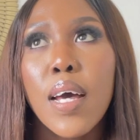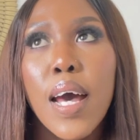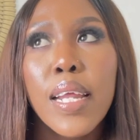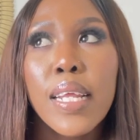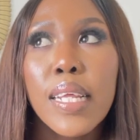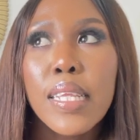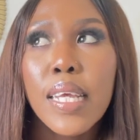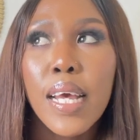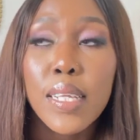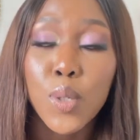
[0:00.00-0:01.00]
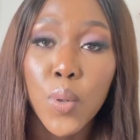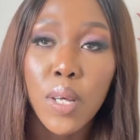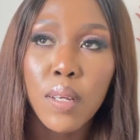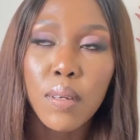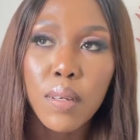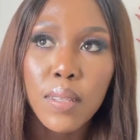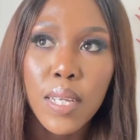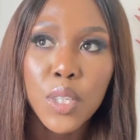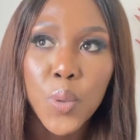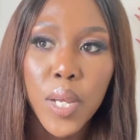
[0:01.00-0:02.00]
another thing as well
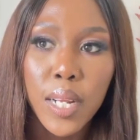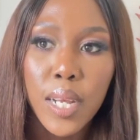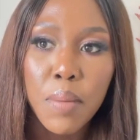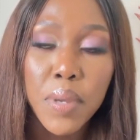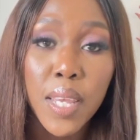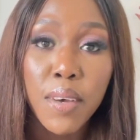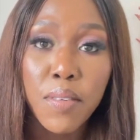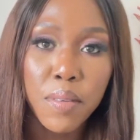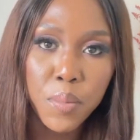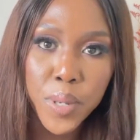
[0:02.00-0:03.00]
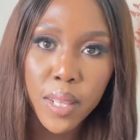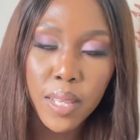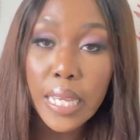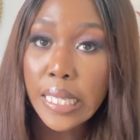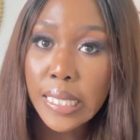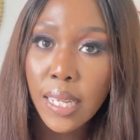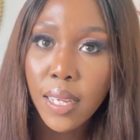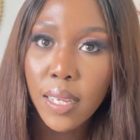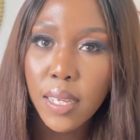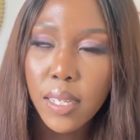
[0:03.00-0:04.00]
that you can come here with
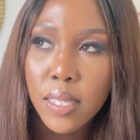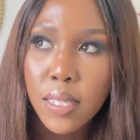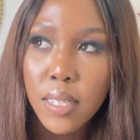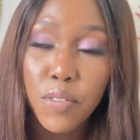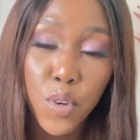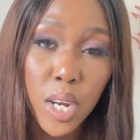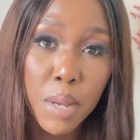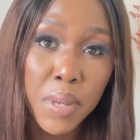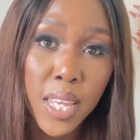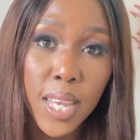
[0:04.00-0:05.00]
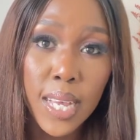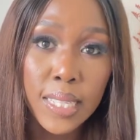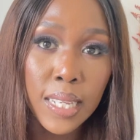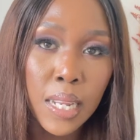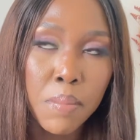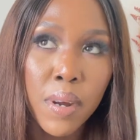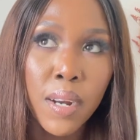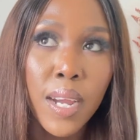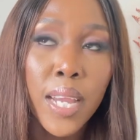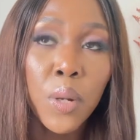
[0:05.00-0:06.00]
easily is if you're coming here as a
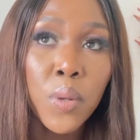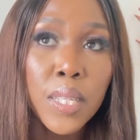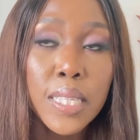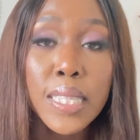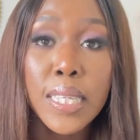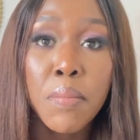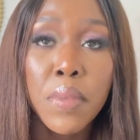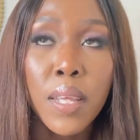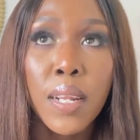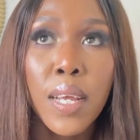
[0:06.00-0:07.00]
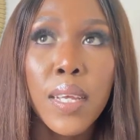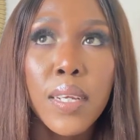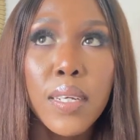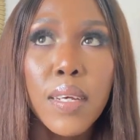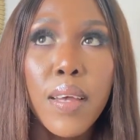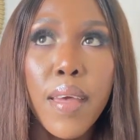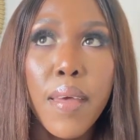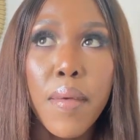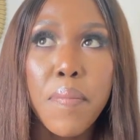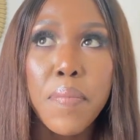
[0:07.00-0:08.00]
laborer i know this is something like
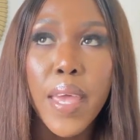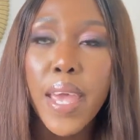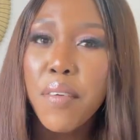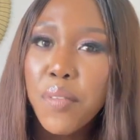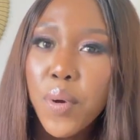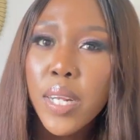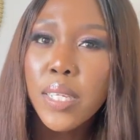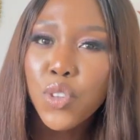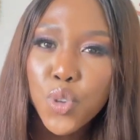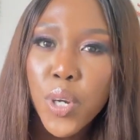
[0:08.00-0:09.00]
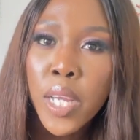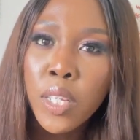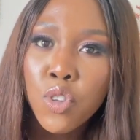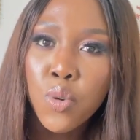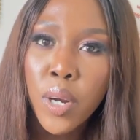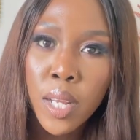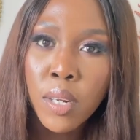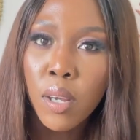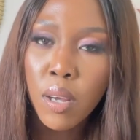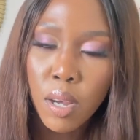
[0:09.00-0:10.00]
everyone is trying to
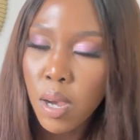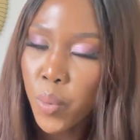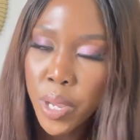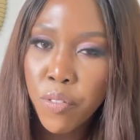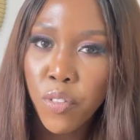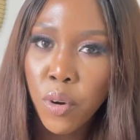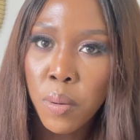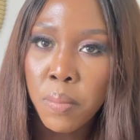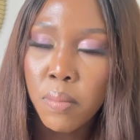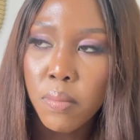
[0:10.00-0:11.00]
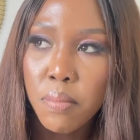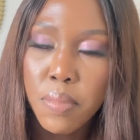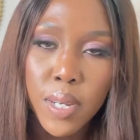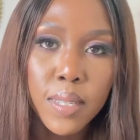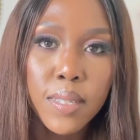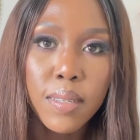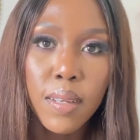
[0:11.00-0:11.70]
run away from, but